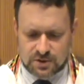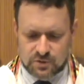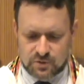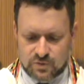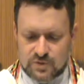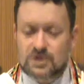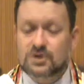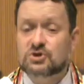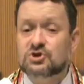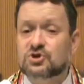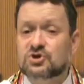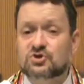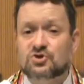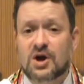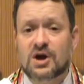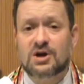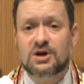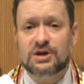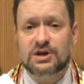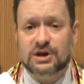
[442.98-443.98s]
We are
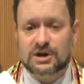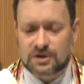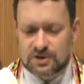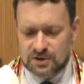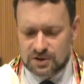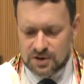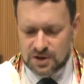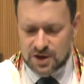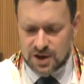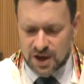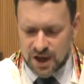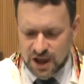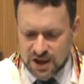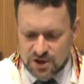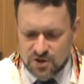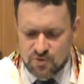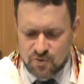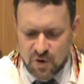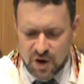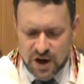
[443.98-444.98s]
struggling, and
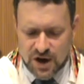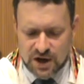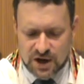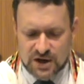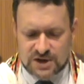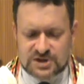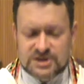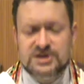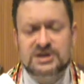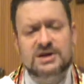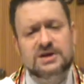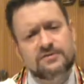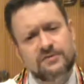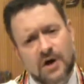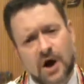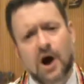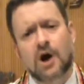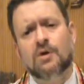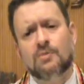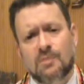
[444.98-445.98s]
you want us to give
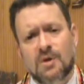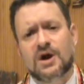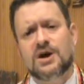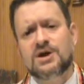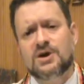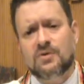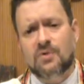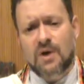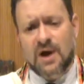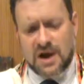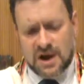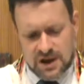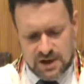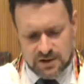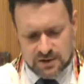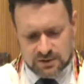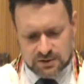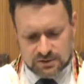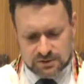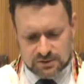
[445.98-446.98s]
our money
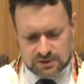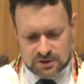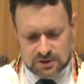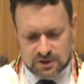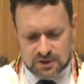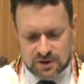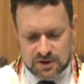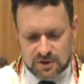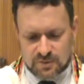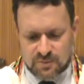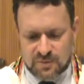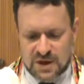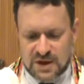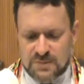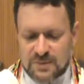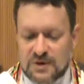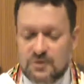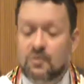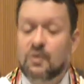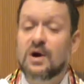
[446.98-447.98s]
away?
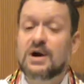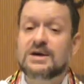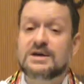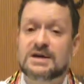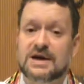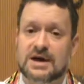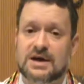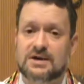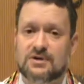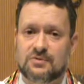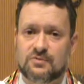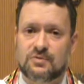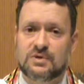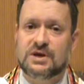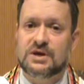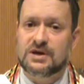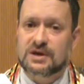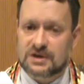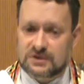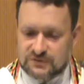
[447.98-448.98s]
Maybe one day we
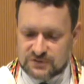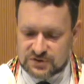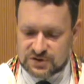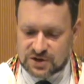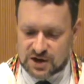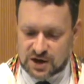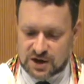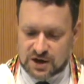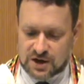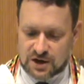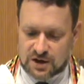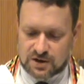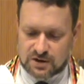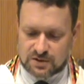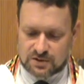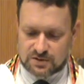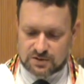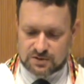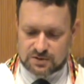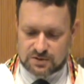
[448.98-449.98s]
can give tzedakah,
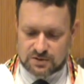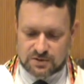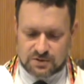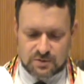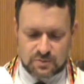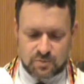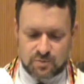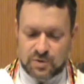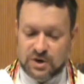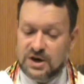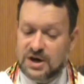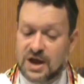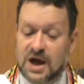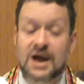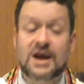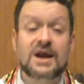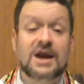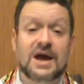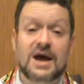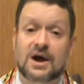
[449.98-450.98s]
but
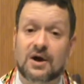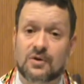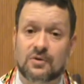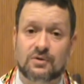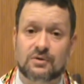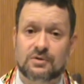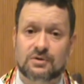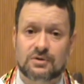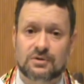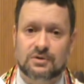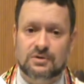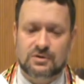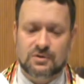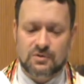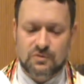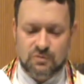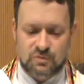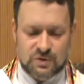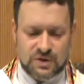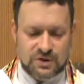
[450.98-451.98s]
not now,
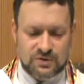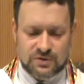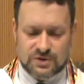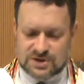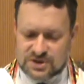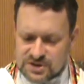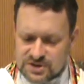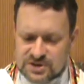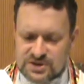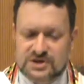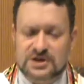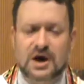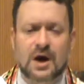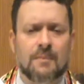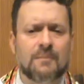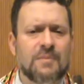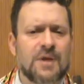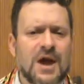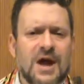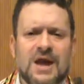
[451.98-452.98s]
when there isn't
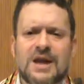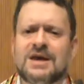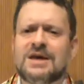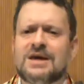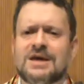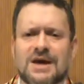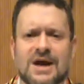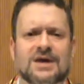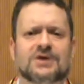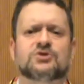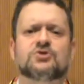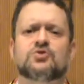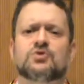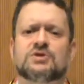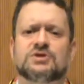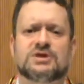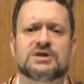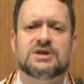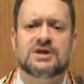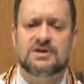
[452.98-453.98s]
a penny extra
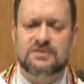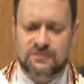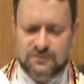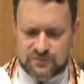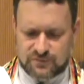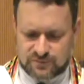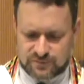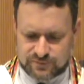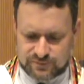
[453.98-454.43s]
to give."